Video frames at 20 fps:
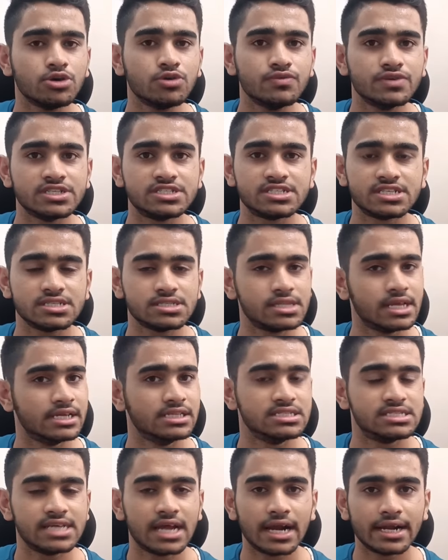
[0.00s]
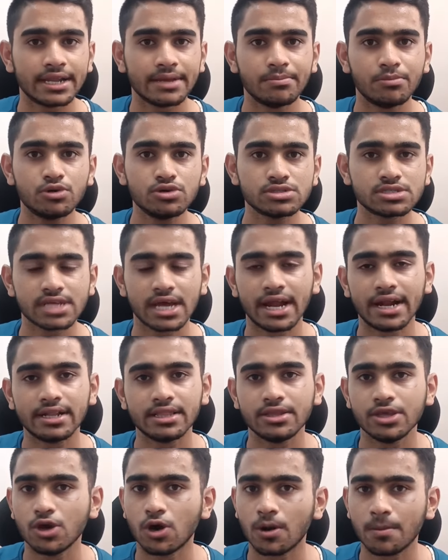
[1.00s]
which is the NCERT books
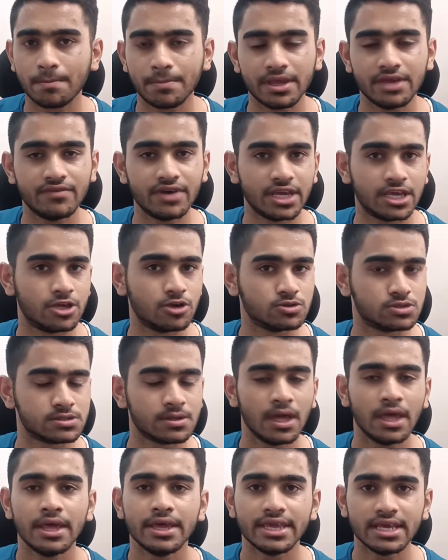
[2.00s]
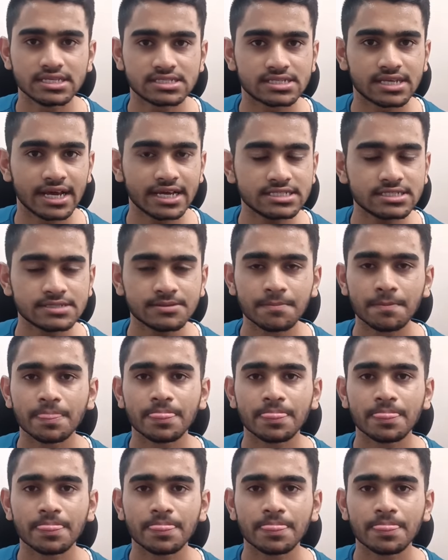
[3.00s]
and your PYQs. Yes, guys.